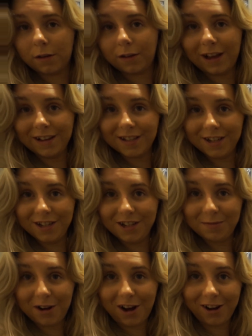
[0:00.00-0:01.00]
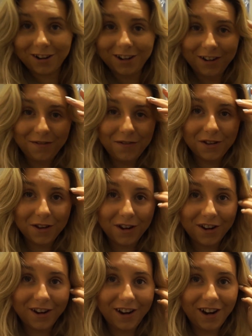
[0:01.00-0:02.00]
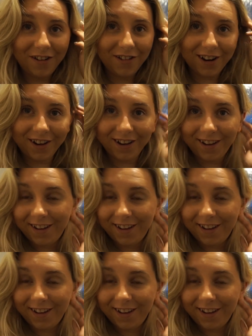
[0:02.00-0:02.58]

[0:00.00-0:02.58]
that's Indy barking, if you can hear her.